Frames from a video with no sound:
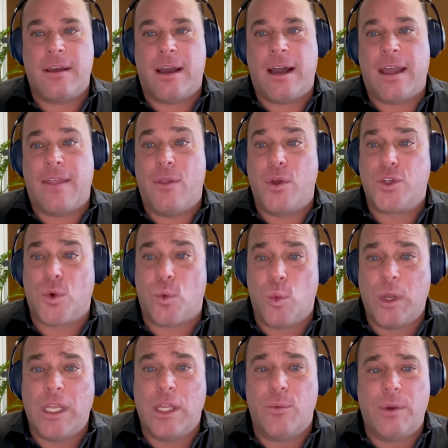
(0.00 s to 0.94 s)
And those are
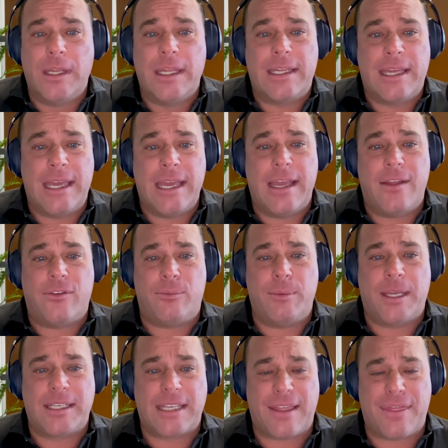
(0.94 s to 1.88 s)
really, really keys,
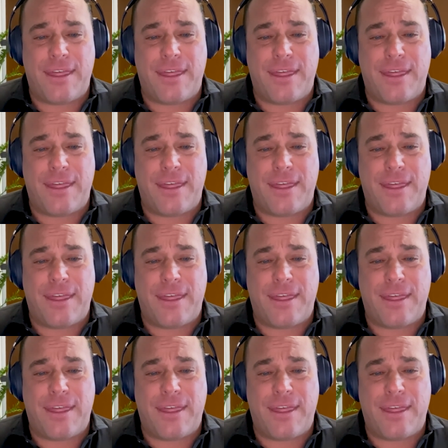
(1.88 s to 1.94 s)
because I